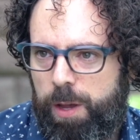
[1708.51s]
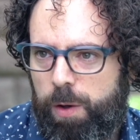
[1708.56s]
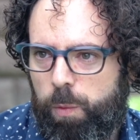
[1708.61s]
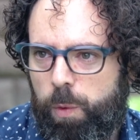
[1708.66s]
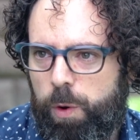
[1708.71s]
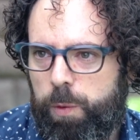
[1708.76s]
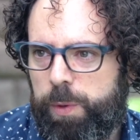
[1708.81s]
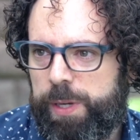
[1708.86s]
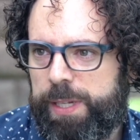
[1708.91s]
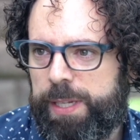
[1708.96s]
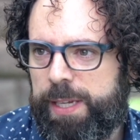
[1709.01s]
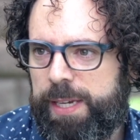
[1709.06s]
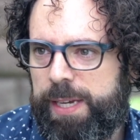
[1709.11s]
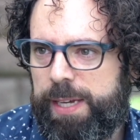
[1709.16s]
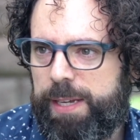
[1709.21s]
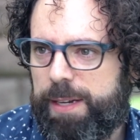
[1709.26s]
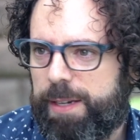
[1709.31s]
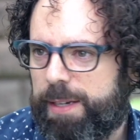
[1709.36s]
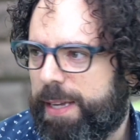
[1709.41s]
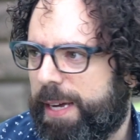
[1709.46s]
What we
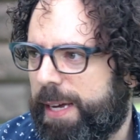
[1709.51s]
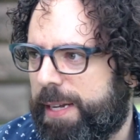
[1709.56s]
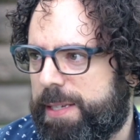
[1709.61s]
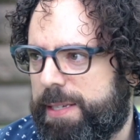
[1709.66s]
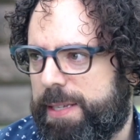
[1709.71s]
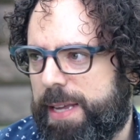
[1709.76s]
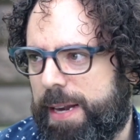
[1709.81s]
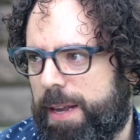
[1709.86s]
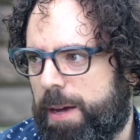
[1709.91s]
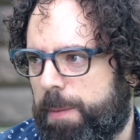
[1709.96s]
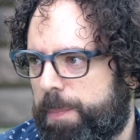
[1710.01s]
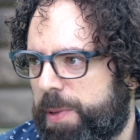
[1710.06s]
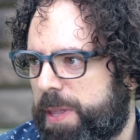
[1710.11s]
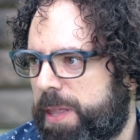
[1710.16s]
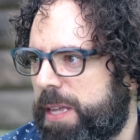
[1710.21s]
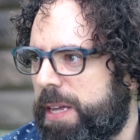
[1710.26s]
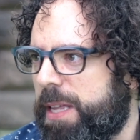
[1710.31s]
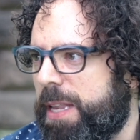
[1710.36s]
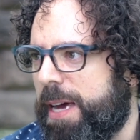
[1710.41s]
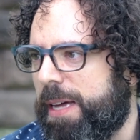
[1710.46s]
need, again, is that
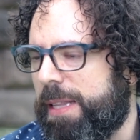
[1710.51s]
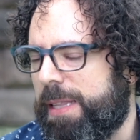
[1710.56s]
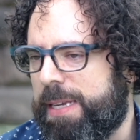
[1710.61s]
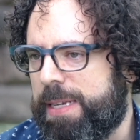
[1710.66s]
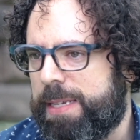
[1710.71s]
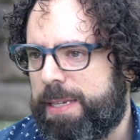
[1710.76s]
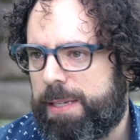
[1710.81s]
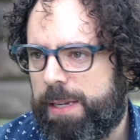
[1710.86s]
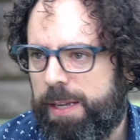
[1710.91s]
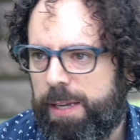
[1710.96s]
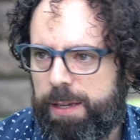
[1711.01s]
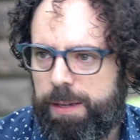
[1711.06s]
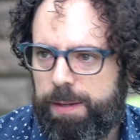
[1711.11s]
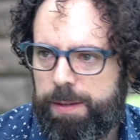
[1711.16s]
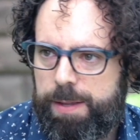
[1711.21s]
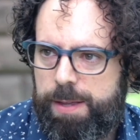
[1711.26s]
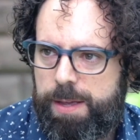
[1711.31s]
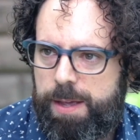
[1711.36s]
empathy, that listening.